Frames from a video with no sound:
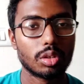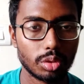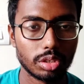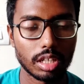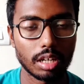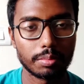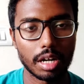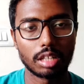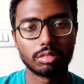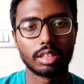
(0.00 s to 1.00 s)
crucial
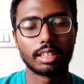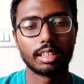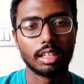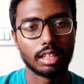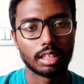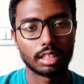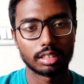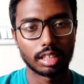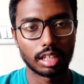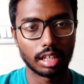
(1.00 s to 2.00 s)
part where
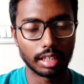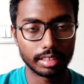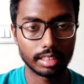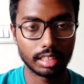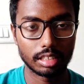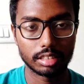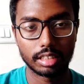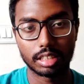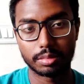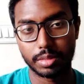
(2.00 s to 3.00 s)
the engineers
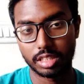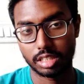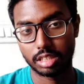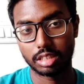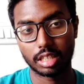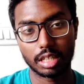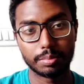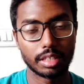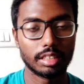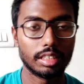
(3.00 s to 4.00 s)
that are present in the
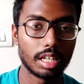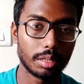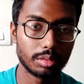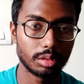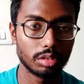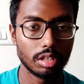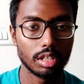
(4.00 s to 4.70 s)
company, they have to